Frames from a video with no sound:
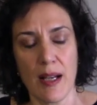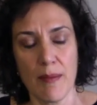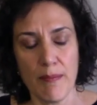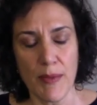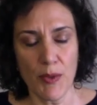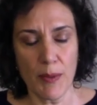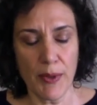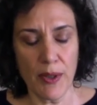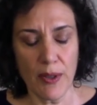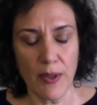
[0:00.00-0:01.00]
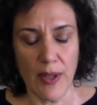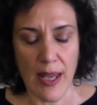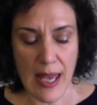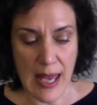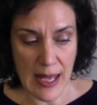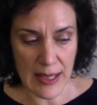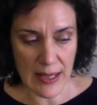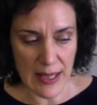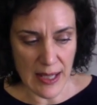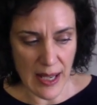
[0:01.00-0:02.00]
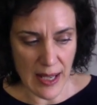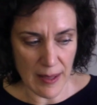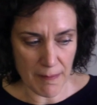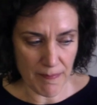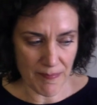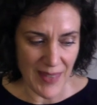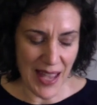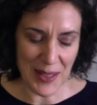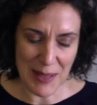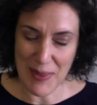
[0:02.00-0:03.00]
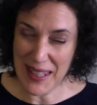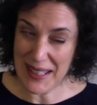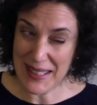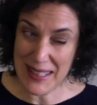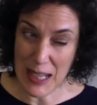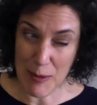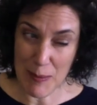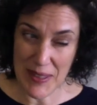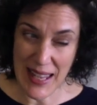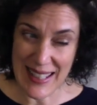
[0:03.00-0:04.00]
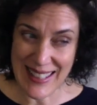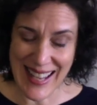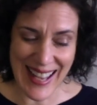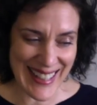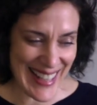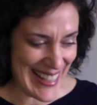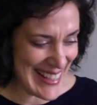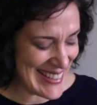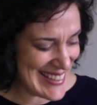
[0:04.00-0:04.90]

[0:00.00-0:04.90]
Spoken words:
mutable, and I keep thinking stubborn, but that's not it.